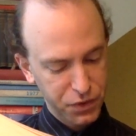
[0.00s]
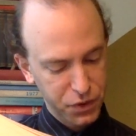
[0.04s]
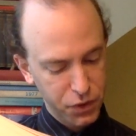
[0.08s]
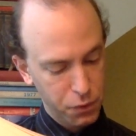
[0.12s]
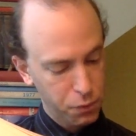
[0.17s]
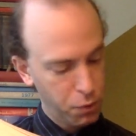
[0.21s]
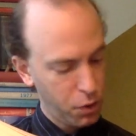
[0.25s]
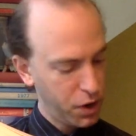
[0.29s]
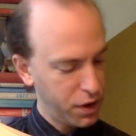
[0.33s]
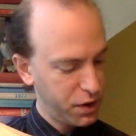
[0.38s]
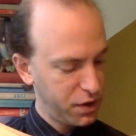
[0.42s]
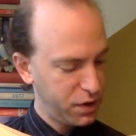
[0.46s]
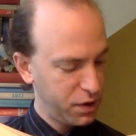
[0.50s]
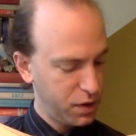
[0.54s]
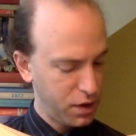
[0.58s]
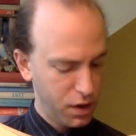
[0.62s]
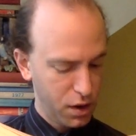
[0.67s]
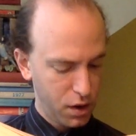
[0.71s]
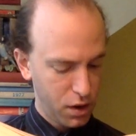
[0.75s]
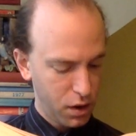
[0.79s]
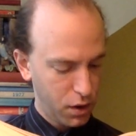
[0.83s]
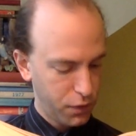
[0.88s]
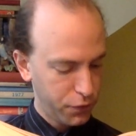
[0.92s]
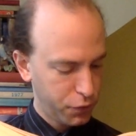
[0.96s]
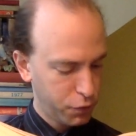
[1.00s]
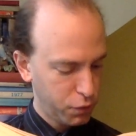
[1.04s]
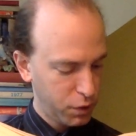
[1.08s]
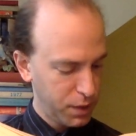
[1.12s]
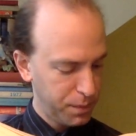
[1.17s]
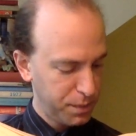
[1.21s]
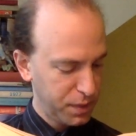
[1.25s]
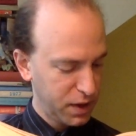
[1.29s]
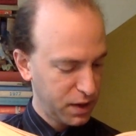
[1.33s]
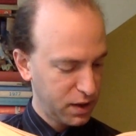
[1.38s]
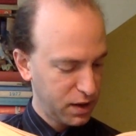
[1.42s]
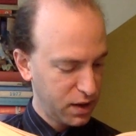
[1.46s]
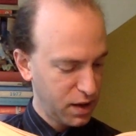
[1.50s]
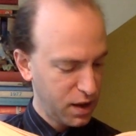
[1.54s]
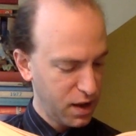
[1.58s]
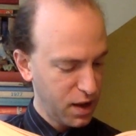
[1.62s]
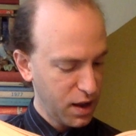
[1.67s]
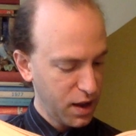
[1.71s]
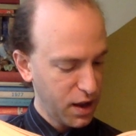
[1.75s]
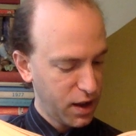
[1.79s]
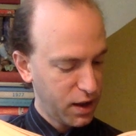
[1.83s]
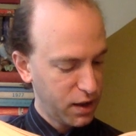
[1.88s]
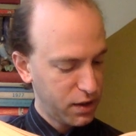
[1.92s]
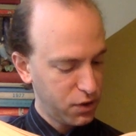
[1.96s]
the one of creeping
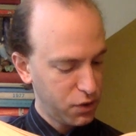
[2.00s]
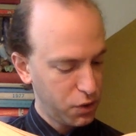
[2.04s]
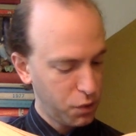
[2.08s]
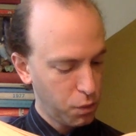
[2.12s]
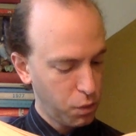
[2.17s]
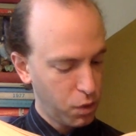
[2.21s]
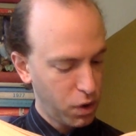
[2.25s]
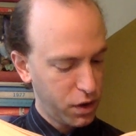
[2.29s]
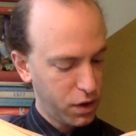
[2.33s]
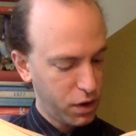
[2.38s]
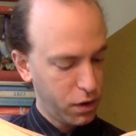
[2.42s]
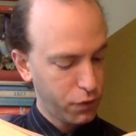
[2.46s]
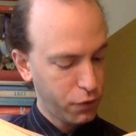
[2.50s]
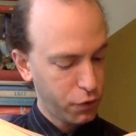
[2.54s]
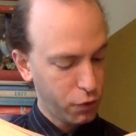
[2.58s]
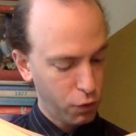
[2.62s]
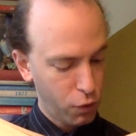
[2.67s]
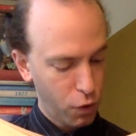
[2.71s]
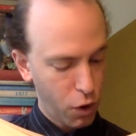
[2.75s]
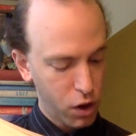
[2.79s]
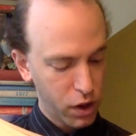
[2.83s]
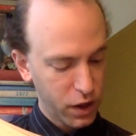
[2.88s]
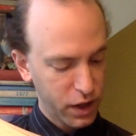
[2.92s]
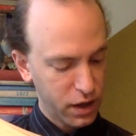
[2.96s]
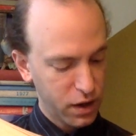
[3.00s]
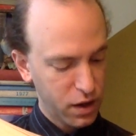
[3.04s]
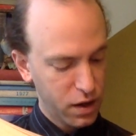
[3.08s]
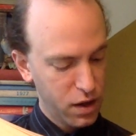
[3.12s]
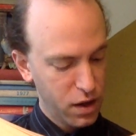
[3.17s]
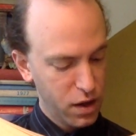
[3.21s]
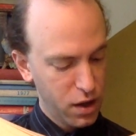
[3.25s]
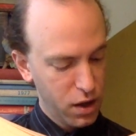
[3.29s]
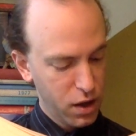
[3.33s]
and the one of crawling,